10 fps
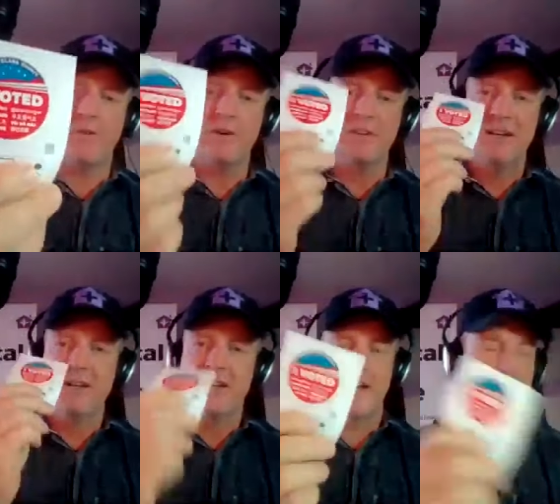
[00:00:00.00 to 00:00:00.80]
vote.
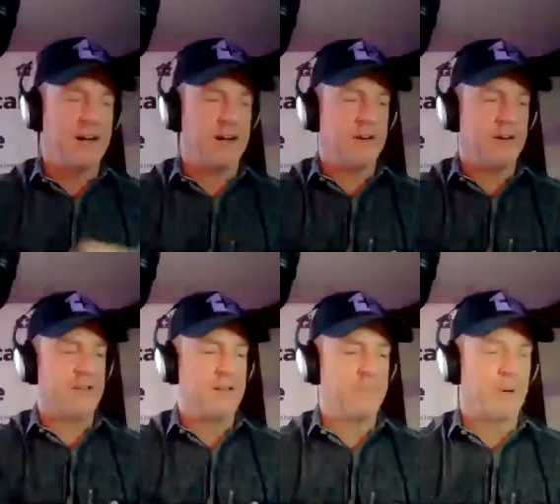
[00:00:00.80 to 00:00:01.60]
Uh,
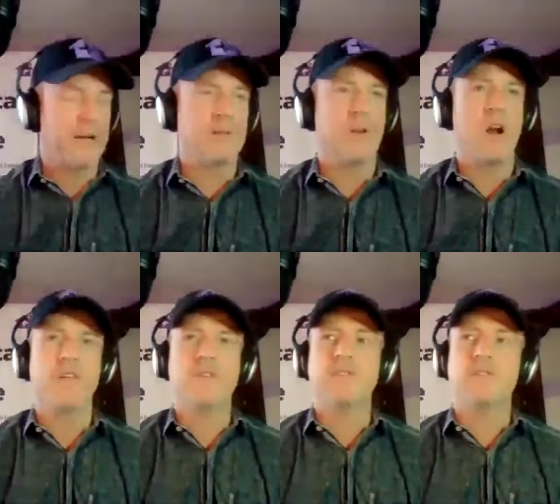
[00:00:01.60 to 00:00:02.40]
but you know,
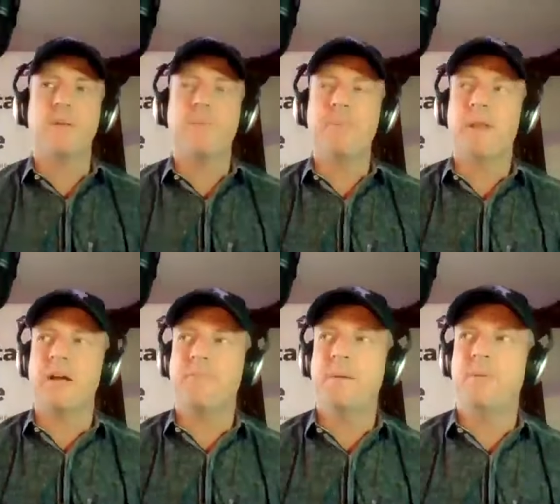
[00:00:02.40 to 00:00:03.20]
this is you know, people. A
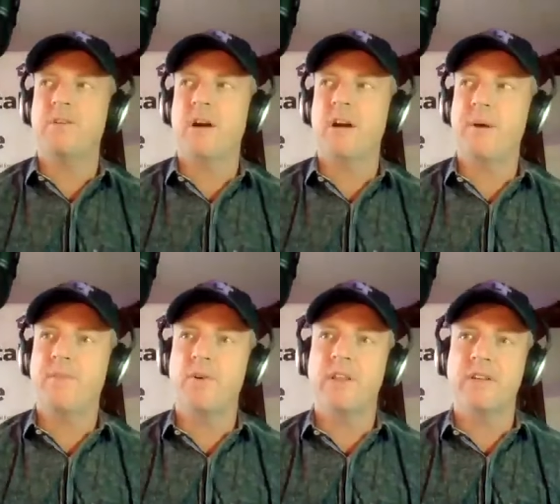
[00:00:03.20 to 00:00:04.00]
lot of people are talking about
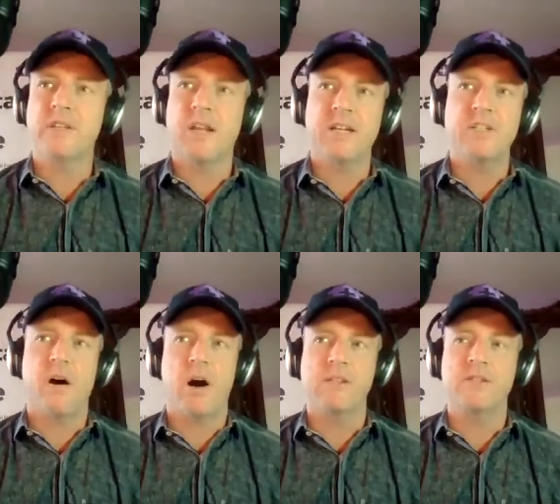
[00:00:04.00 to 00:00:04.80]
voting this
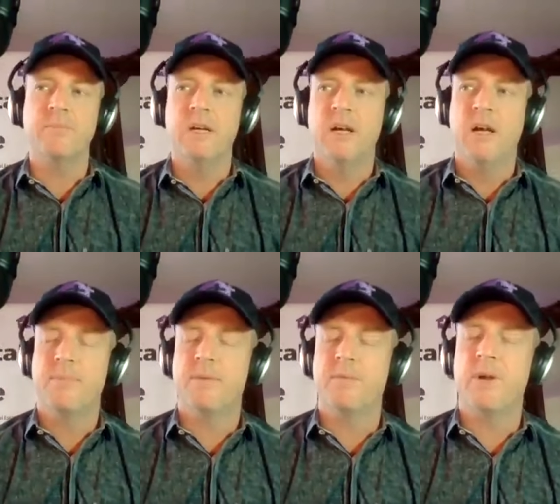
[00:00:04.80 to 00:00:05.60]
election. Awesome,
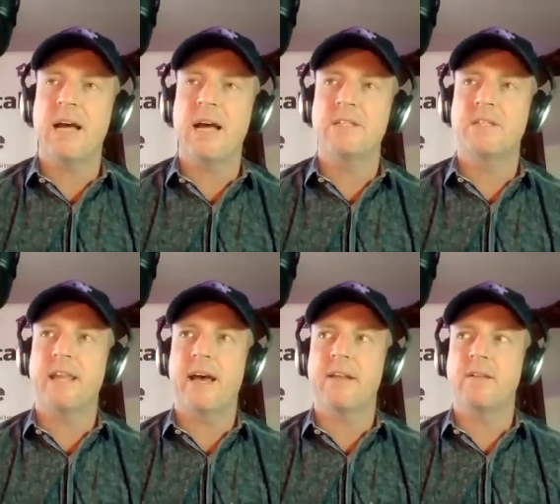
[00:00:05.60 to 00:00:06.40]
but realize
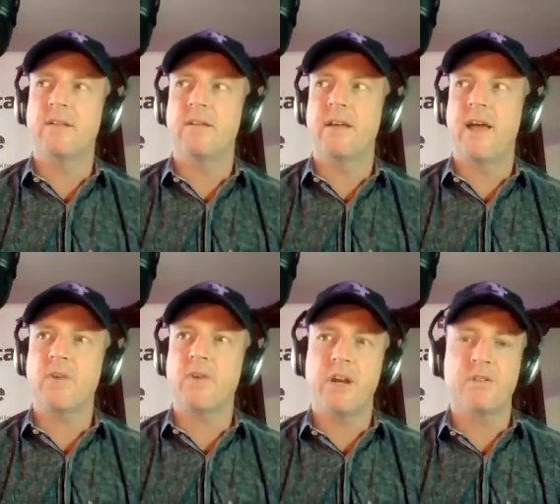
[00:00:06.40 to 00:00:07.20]
that
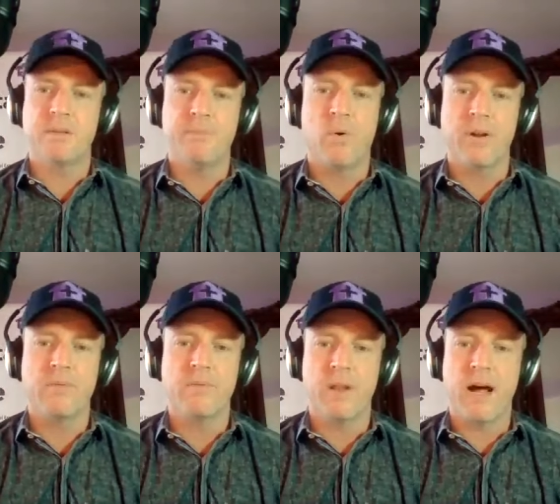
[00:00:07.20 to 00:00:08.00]
every year is
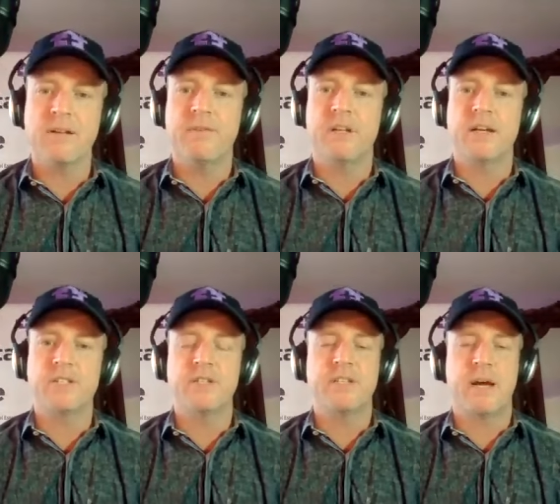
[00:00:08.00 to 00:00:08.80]
important. A lot of
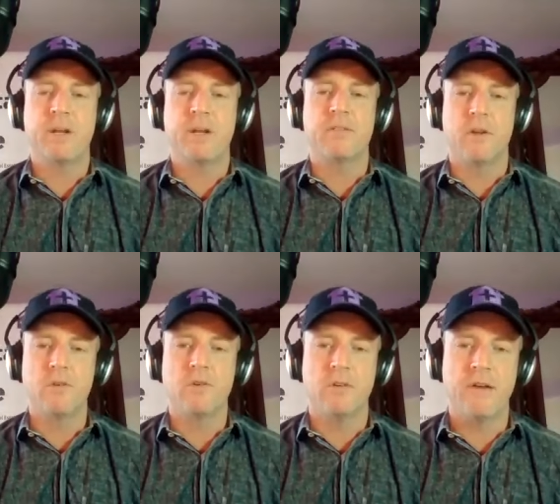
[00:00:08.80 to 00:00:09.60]
elections happen at the
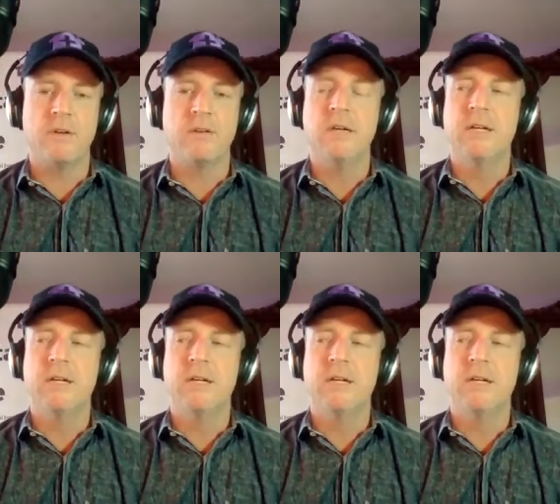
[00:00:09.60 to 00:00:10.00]
local level